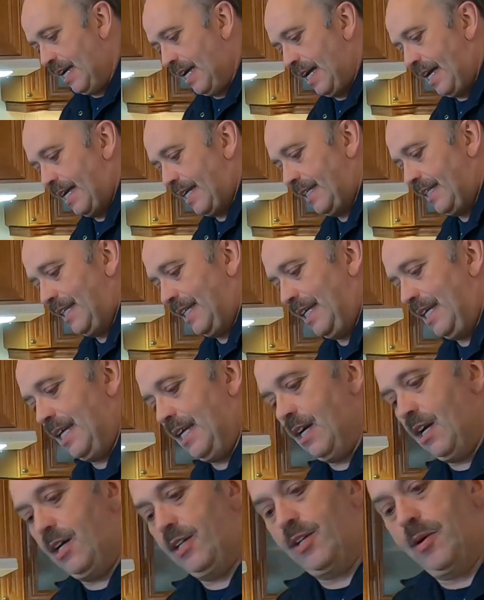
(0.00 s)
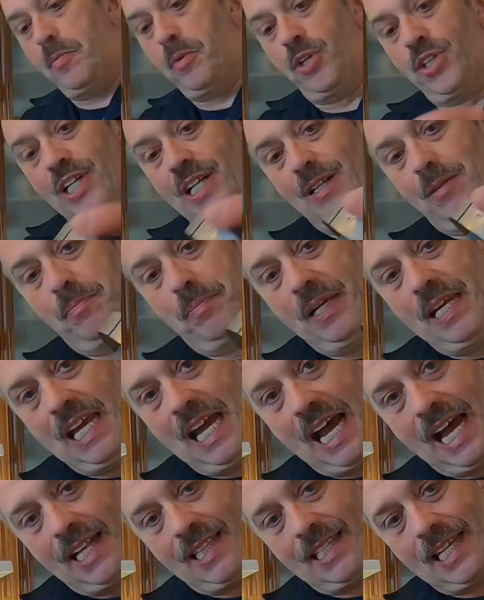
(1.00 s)
and the Model B
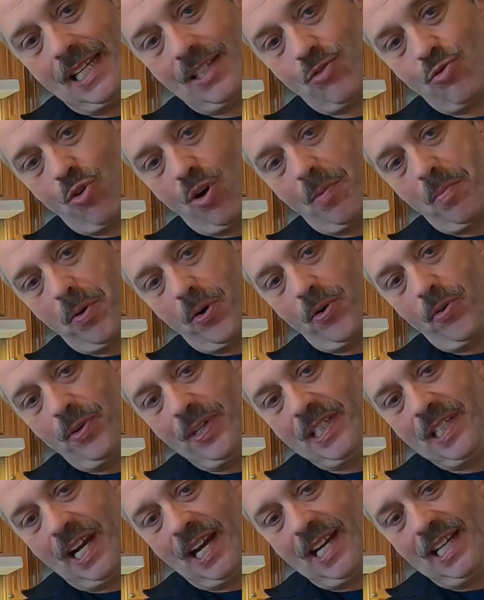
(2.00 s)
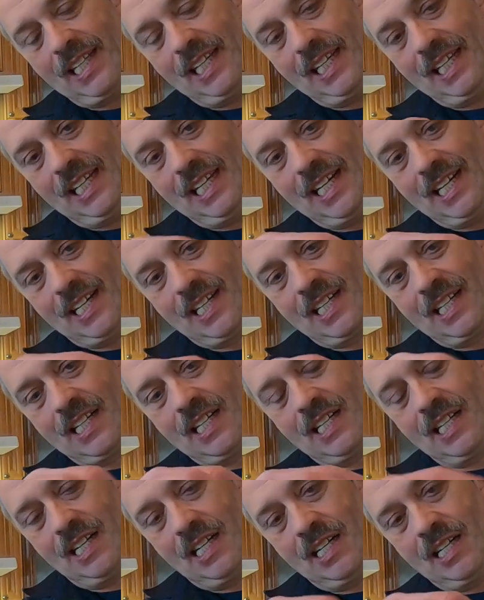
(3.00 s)
had that rubber retaining here,
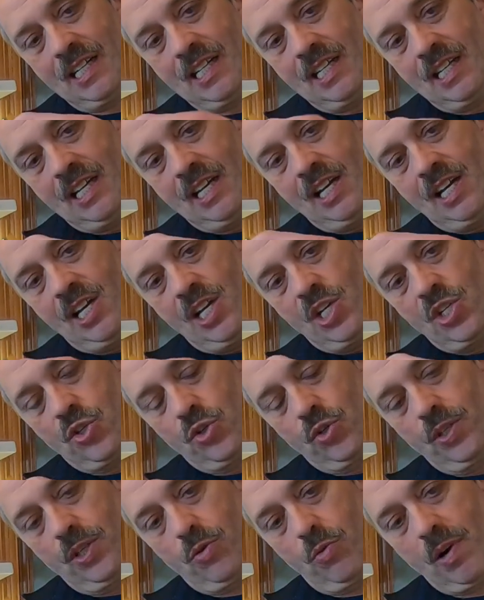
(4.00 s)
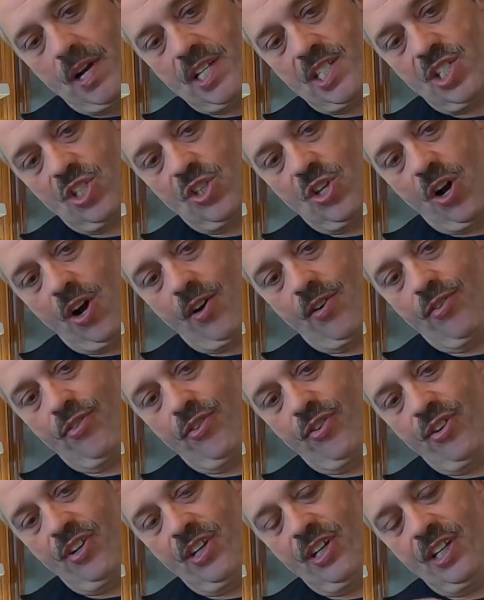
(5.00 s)
so it was
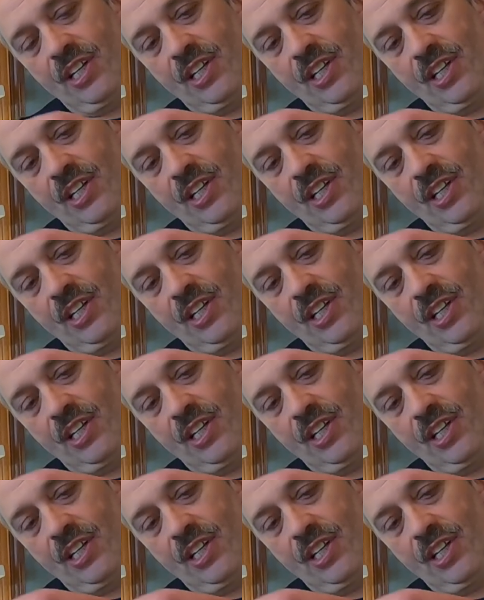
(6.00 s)
tough